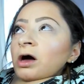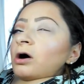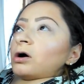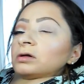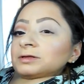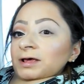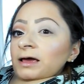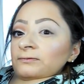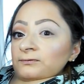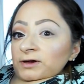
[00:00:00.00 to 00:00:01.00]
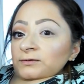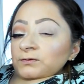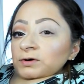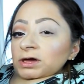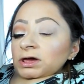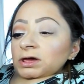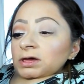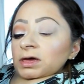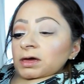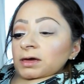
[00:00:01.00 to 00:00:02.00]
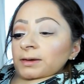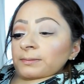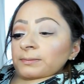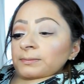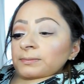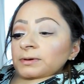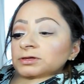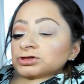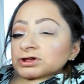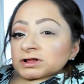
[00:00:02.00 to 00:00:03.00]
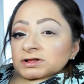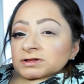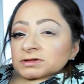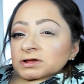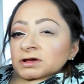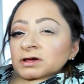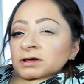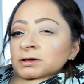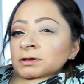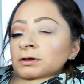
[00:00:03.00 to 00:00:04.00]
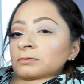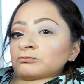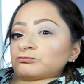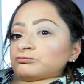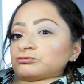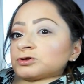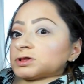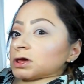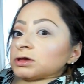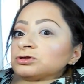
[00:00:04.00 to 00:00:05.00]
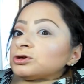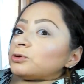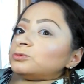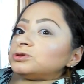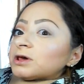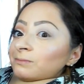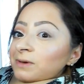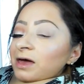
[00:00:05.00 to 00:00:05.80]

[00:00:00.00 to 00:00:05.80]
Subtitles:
all-time favorite, just skin tone. So I'm just going